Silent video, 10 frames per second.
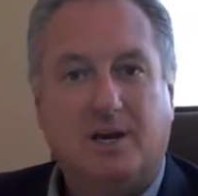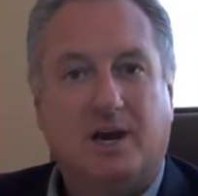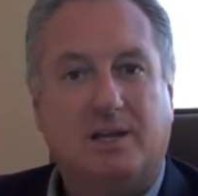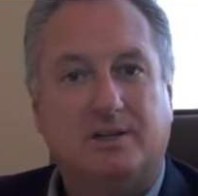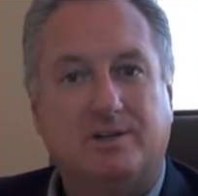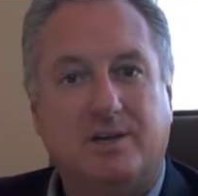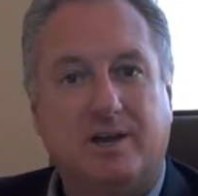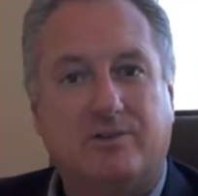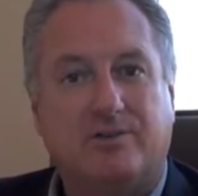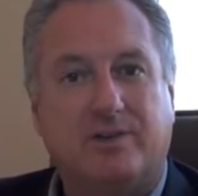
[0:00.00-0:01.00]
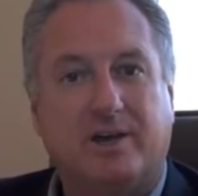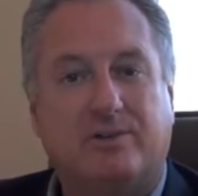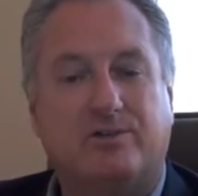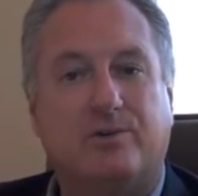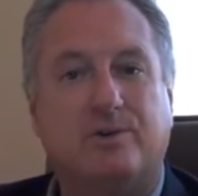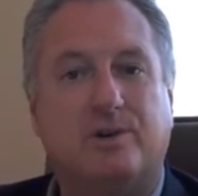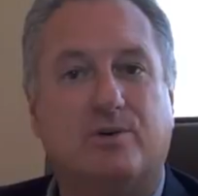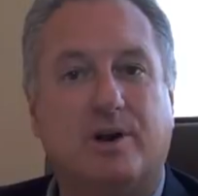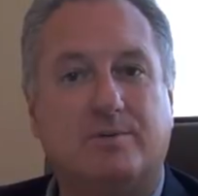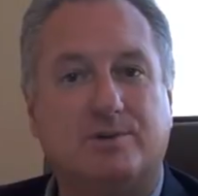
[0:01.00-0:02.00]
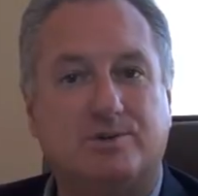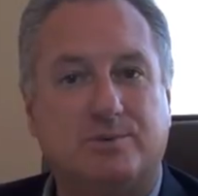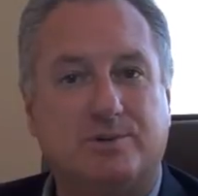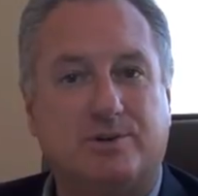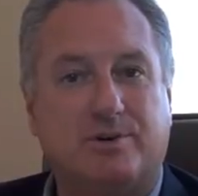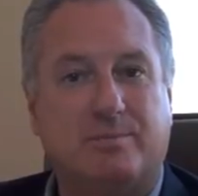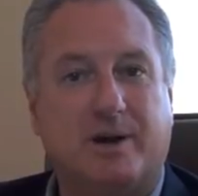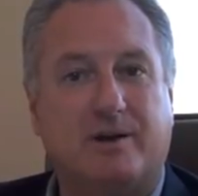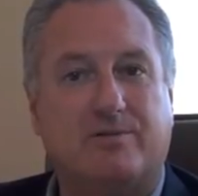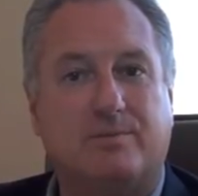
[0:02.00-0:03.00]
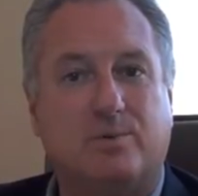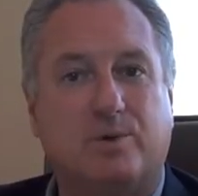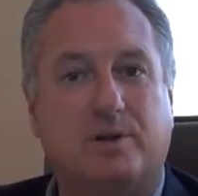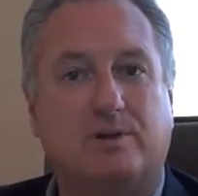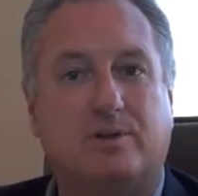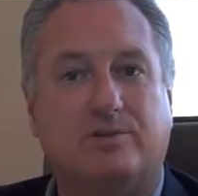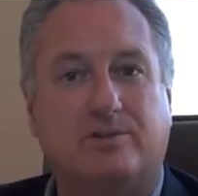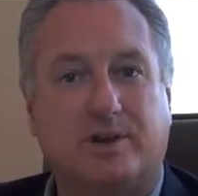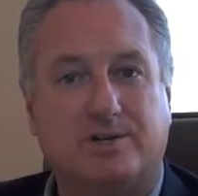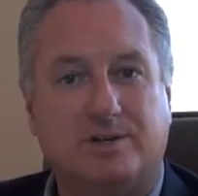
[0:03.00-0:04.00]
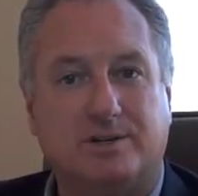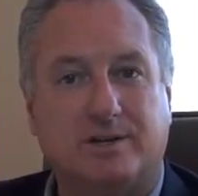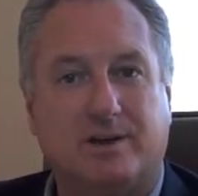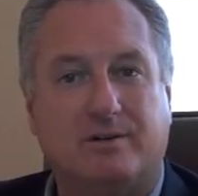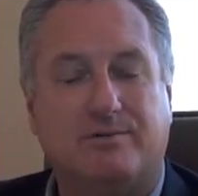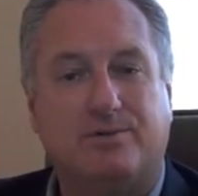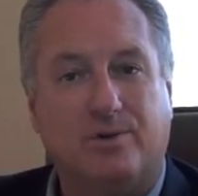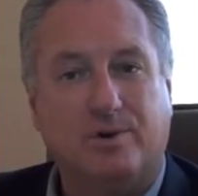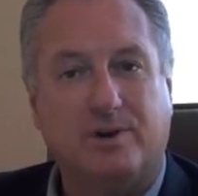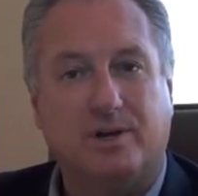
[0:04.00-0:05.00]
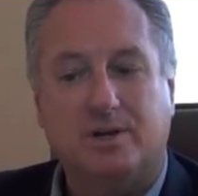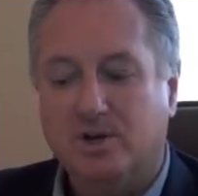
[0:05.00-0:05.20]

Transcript: I'd like to announce that Sonia Graham just returned back from a week long session down in Florida